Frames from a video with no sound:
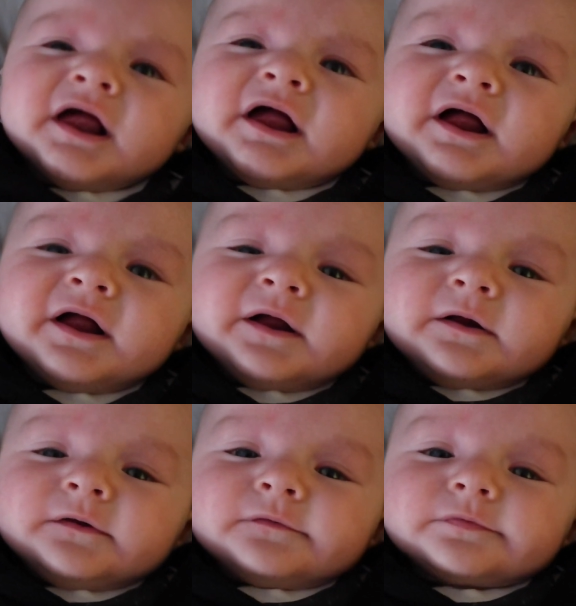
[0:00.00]
to
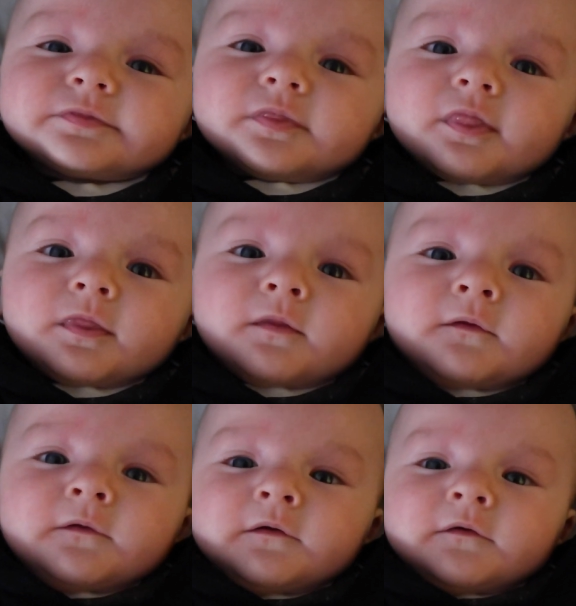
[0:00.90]
say,
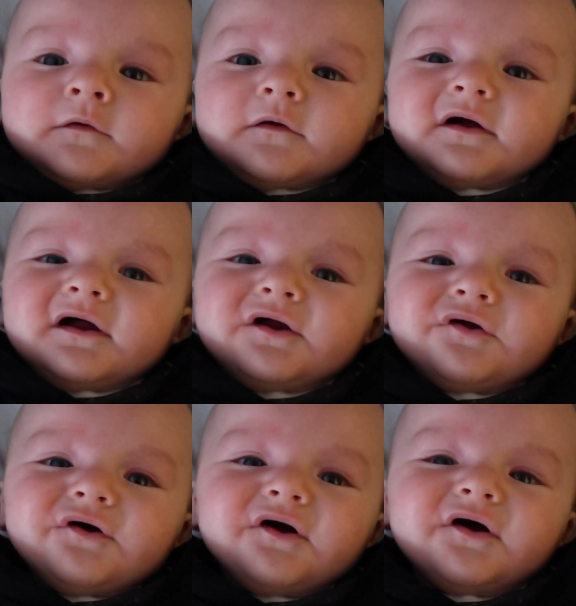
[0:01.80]
don't
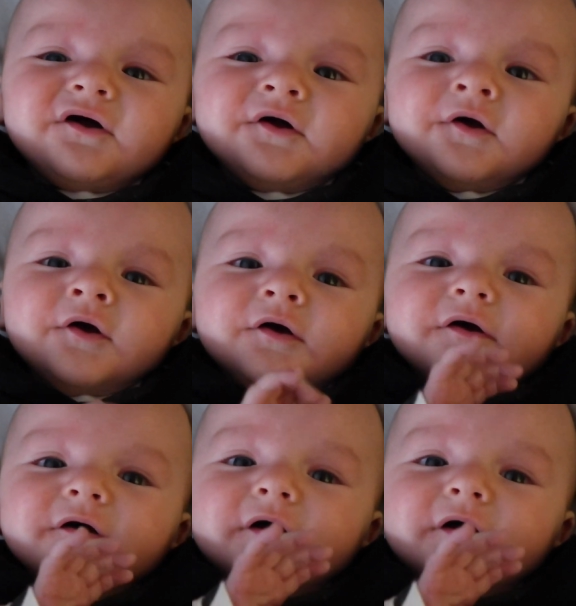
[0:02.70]
you? For